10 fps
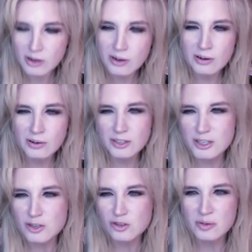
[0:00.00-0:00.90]
Oh, the
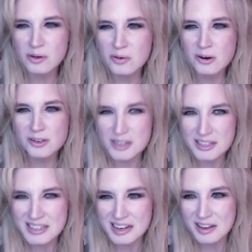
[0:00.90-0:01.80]
streaming wars
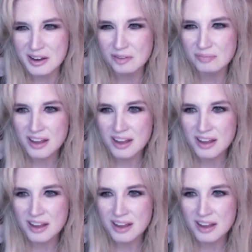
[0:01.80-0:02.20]
continue.